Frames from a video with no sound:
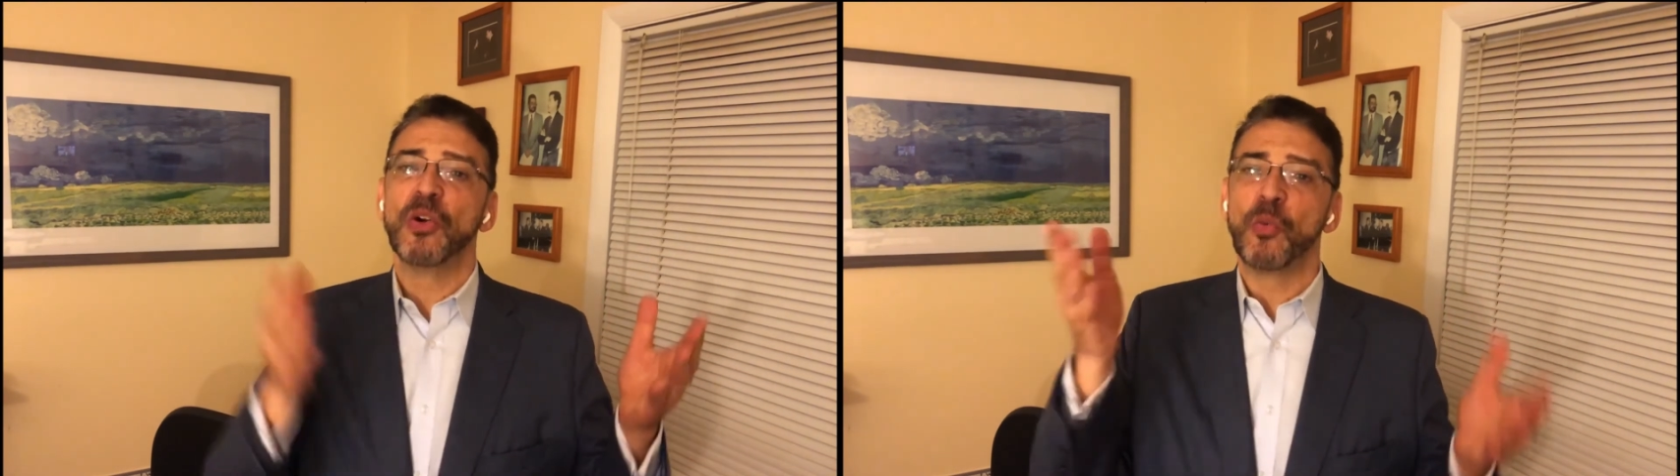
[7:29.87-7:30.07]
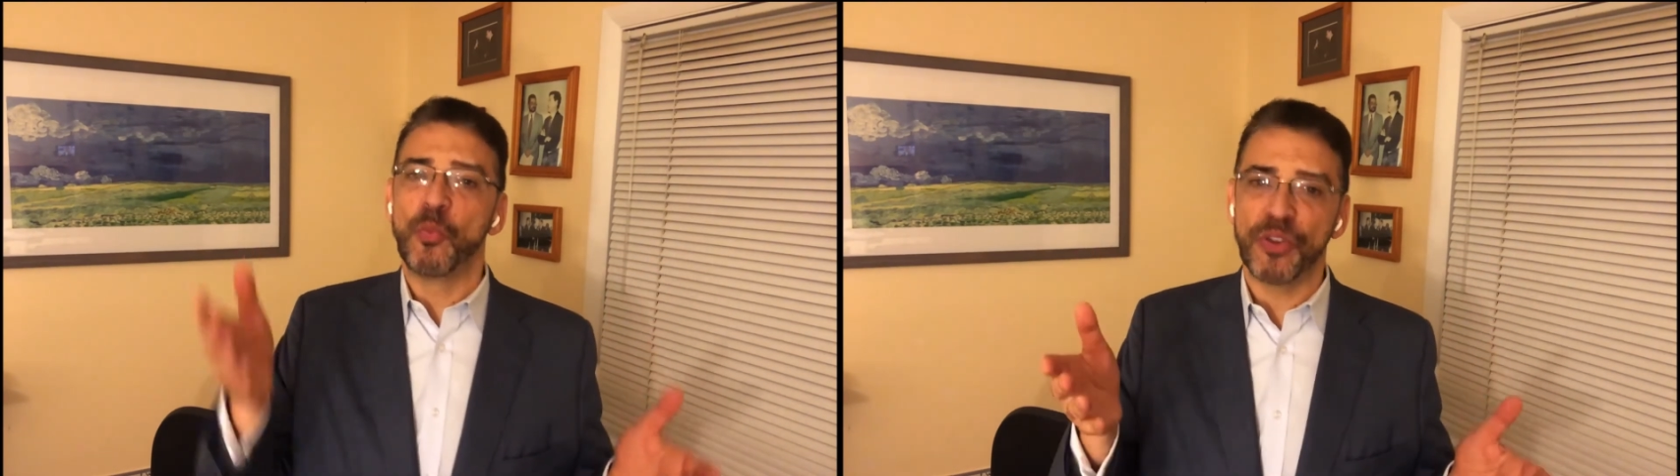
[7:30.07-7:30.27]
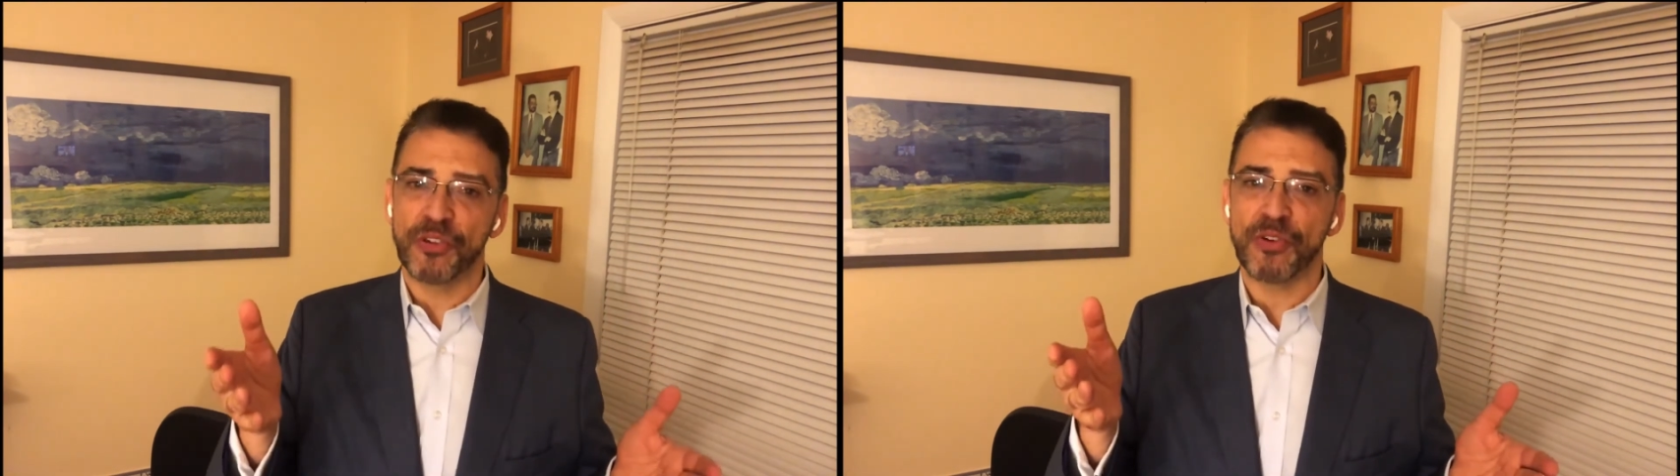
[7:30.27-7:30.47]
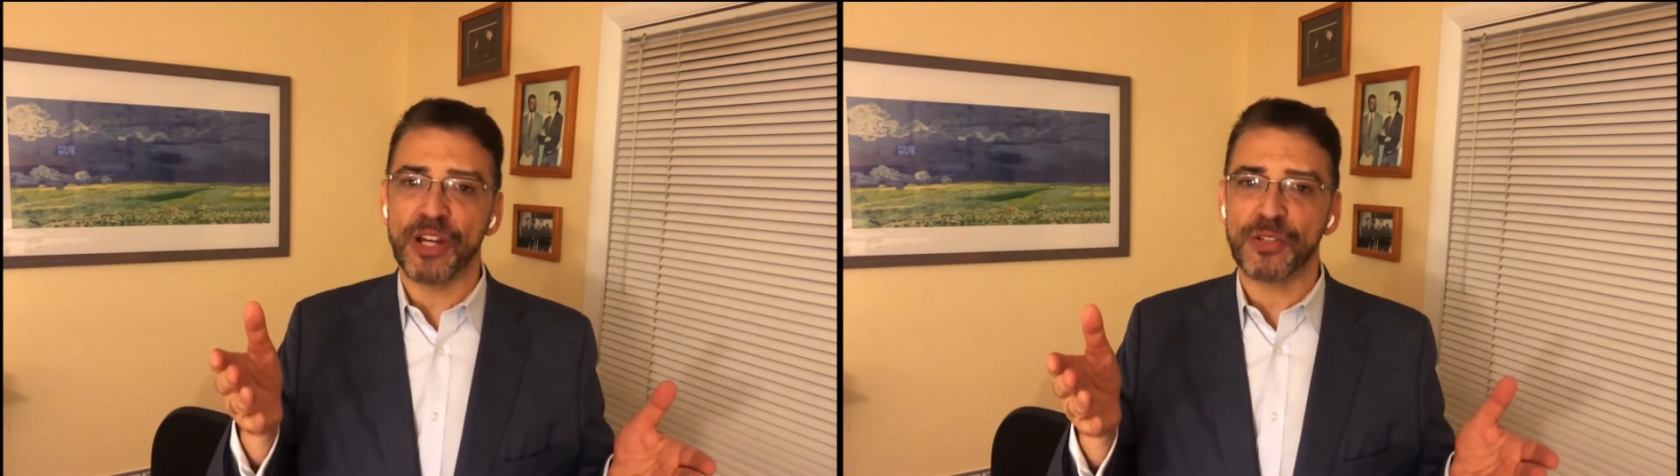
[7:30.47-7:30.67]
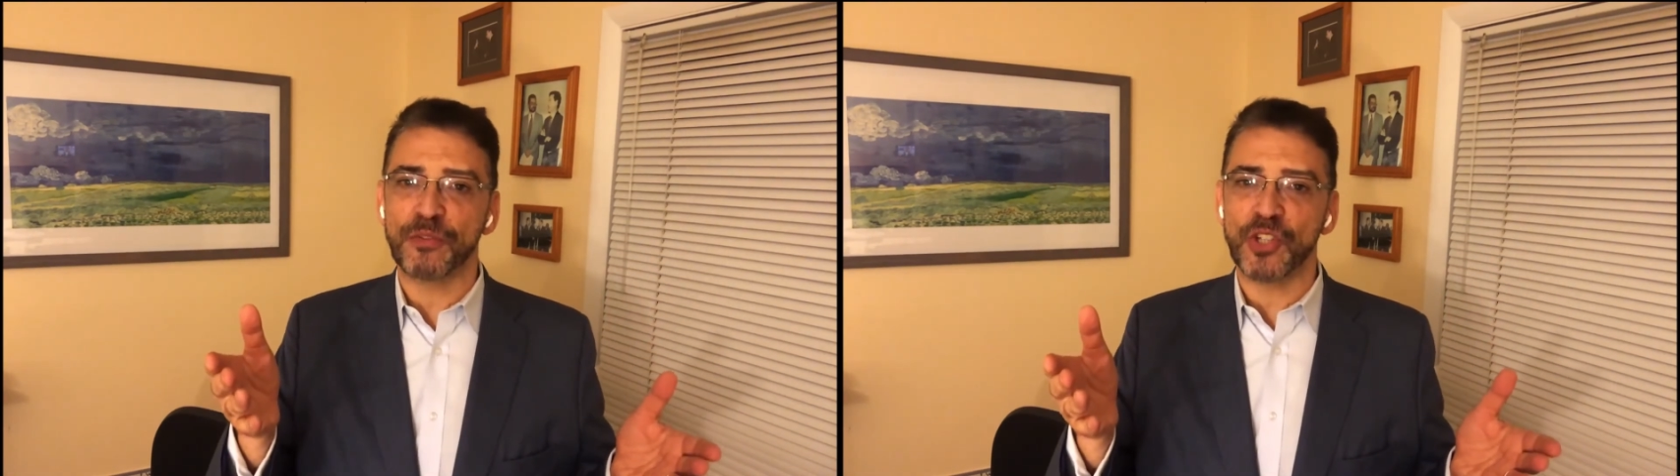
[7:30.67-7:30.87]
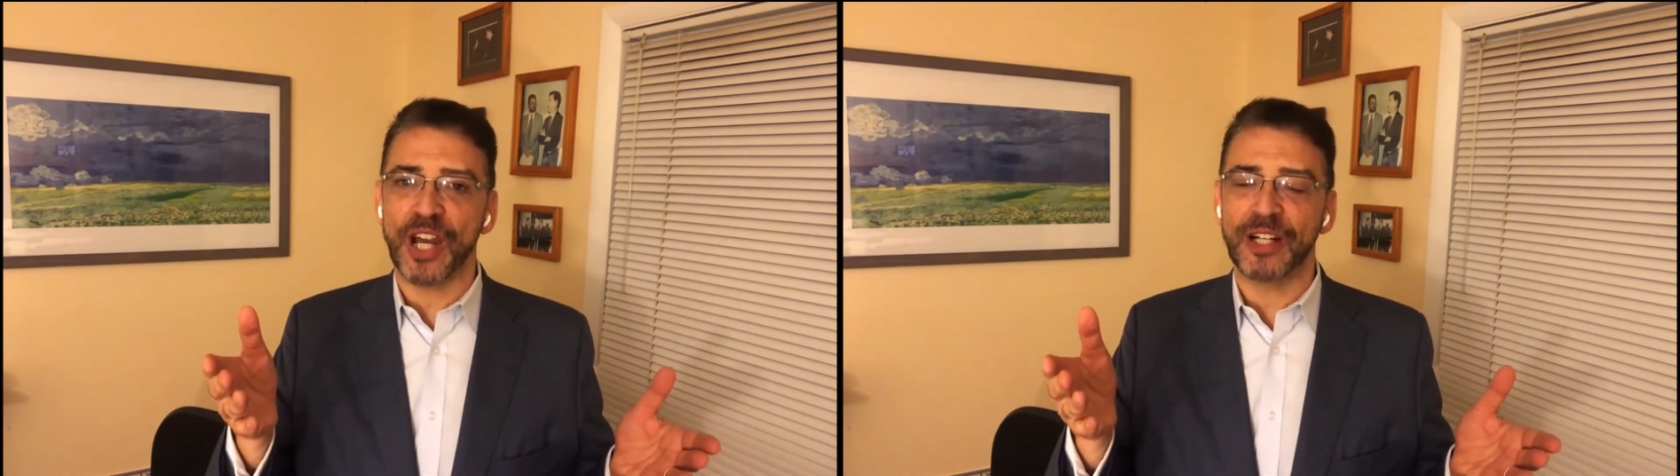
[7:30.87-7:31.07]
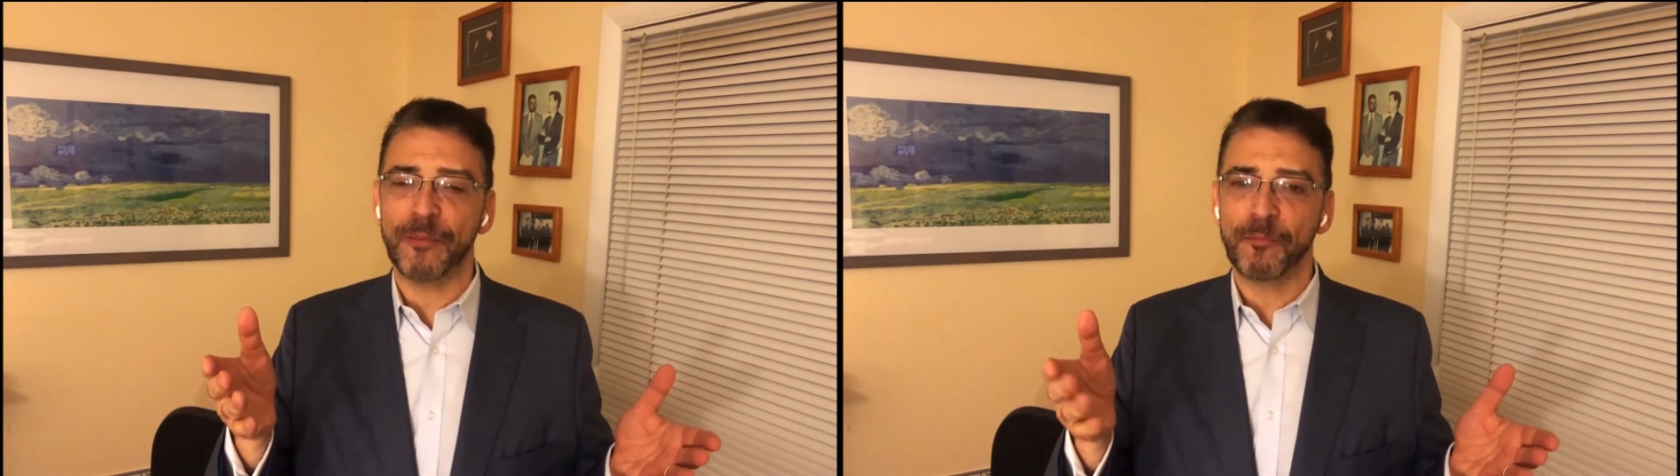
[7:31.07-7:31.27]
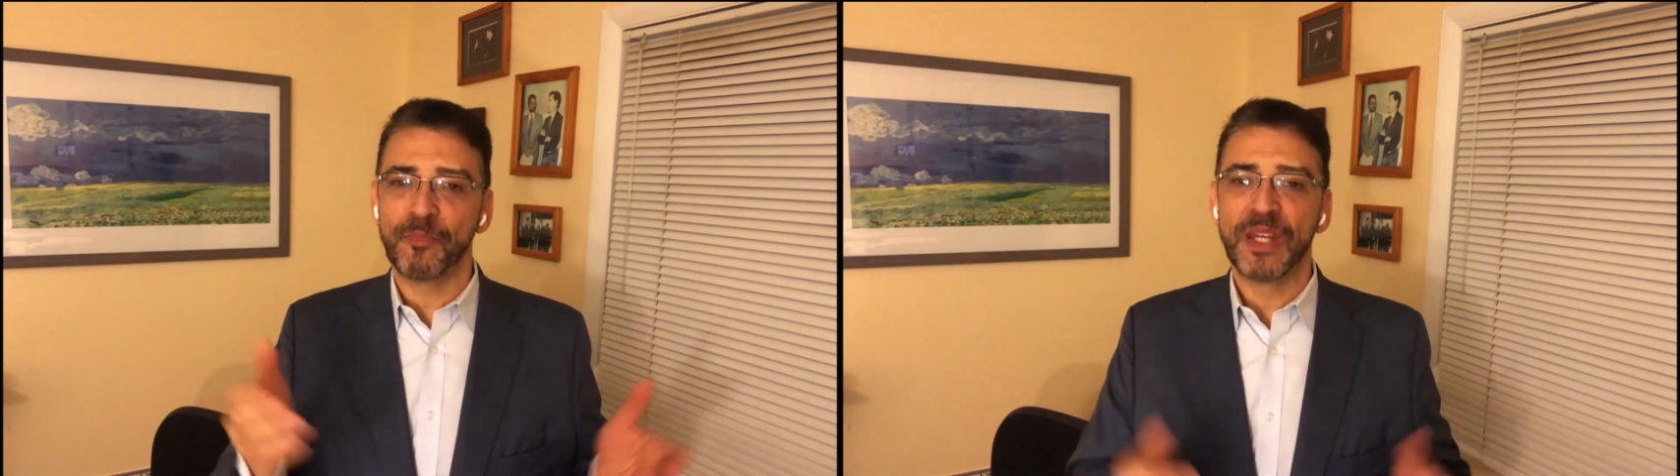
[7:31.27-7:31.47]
with the rise of China.